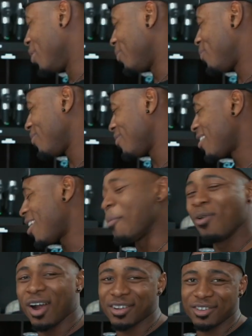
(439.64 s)
gonna, I'm
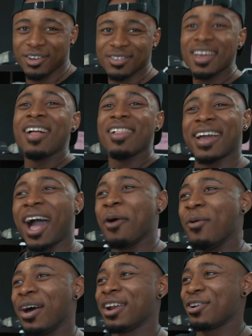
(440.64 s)
gonna rock those. Like I
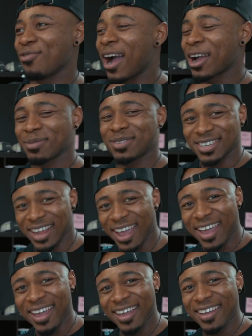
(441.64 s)
wanted to rock them
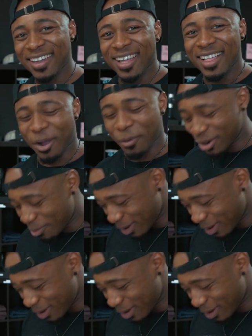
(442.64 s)
today. I wanted to